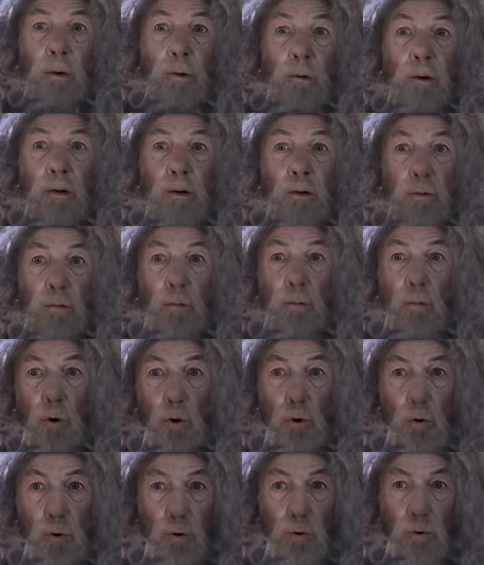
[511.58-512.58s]
we could
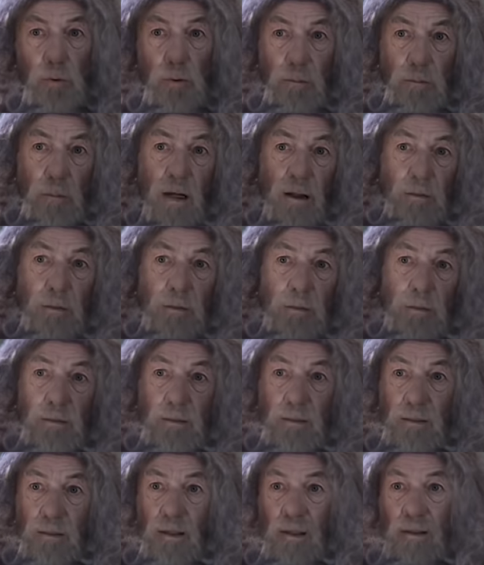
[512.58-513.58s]
woo the metals
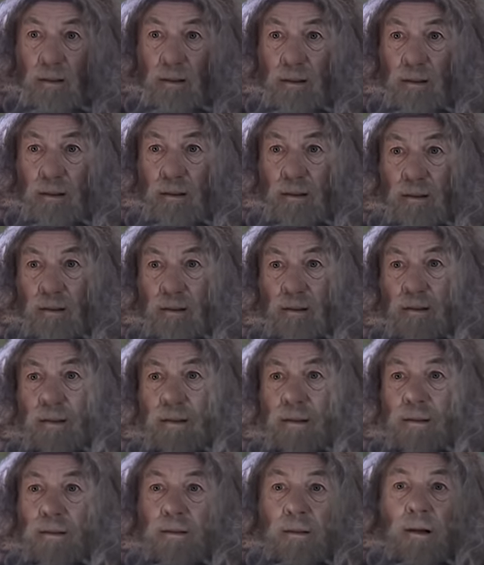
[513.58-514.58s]
together.
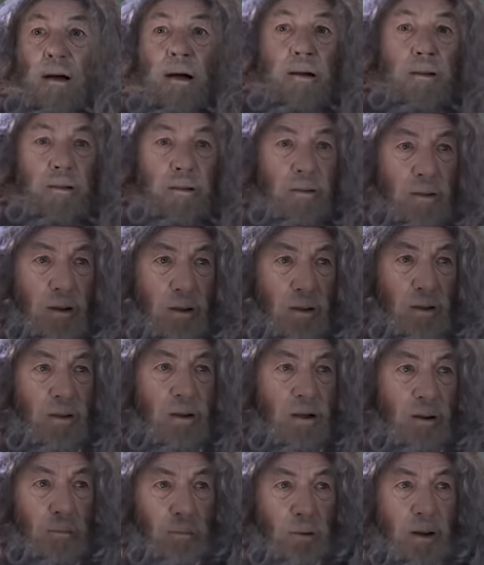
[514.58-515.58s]
It's like trying to
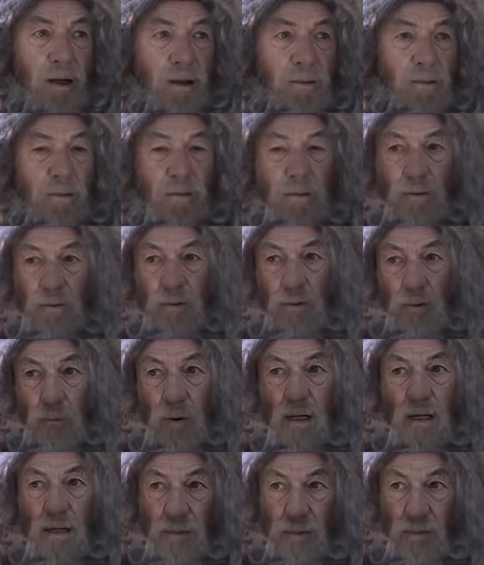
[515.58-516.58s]
get pandas to
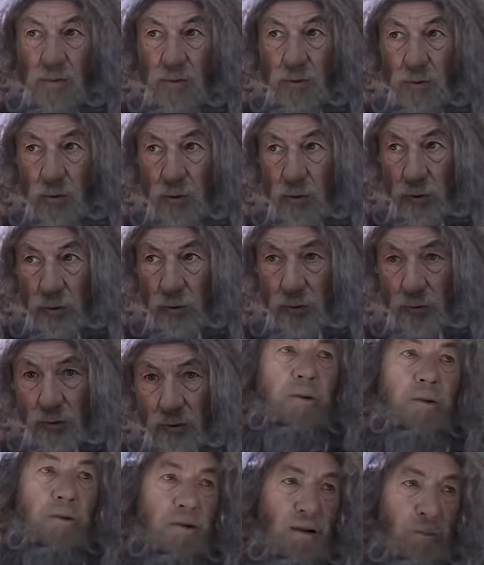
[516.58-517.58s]
mate in a
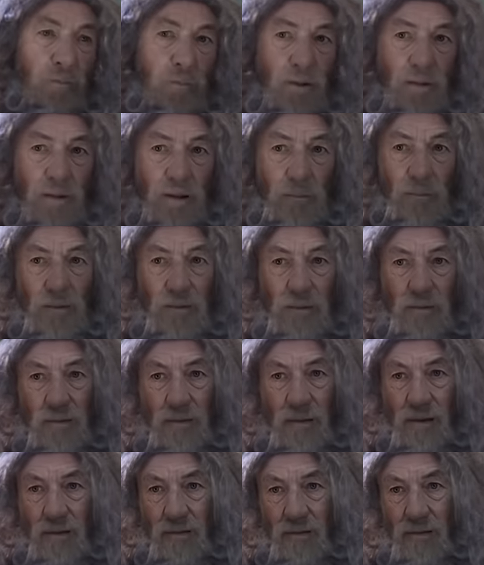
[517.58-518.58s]
zoo. Let me
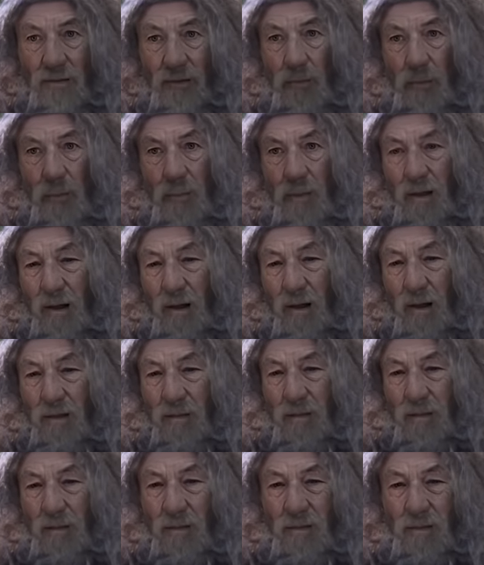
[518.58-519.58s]
demonstrate. I
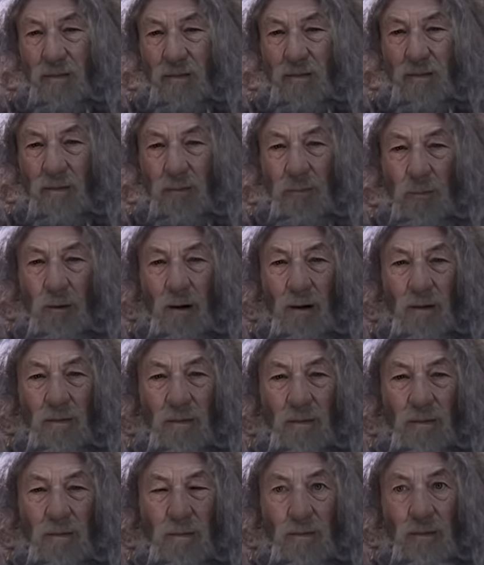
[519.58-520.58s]
take these
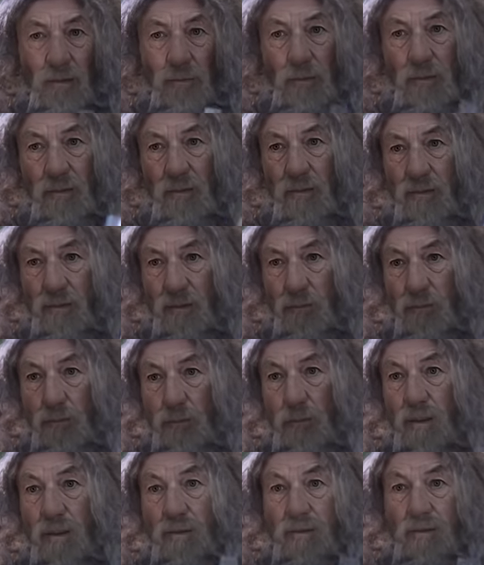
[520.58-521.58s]
priceless bits of
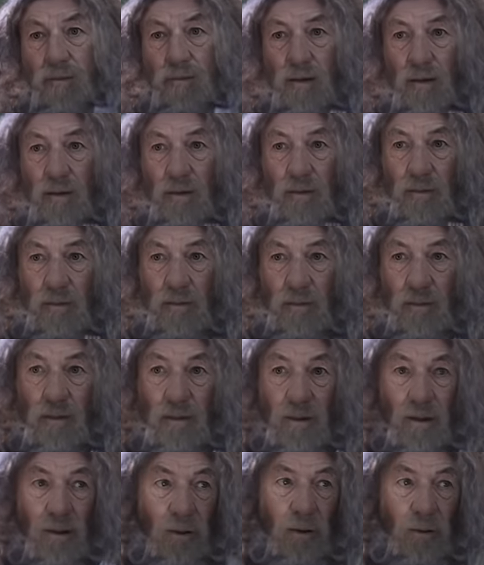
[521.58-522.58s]
mithril that
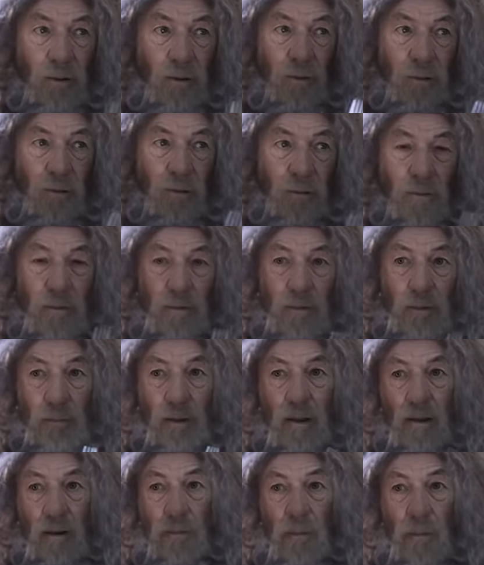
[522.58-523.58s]
I got off of
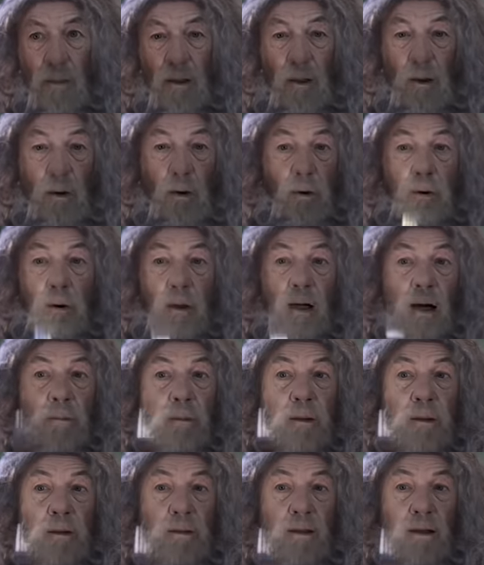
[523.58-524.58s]
Ebro, who love
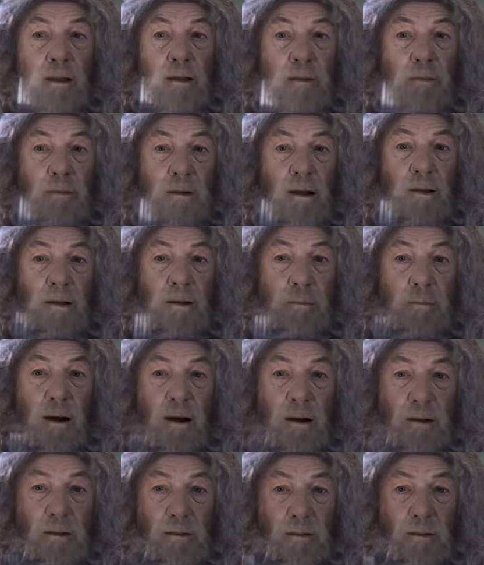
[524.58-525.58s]
each other very
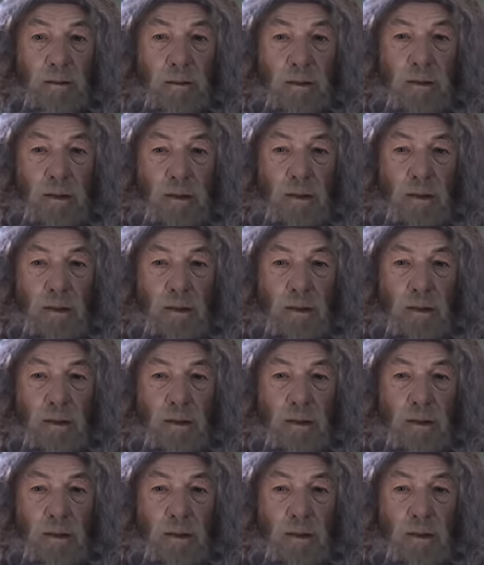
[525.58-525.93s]
much,